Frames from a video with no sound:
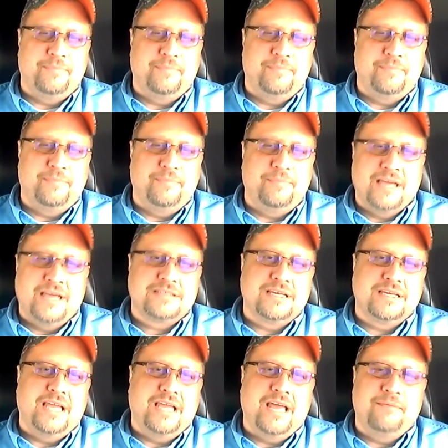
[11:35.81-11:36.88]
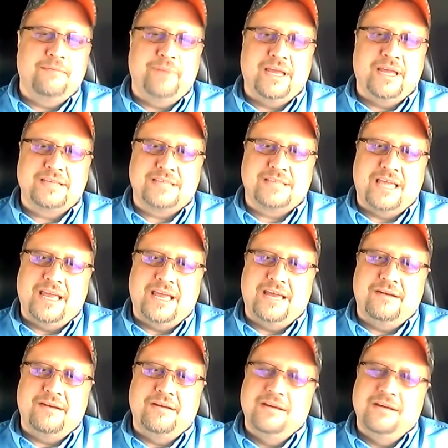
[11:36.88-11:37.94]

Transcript: And thanks again, Pigskin.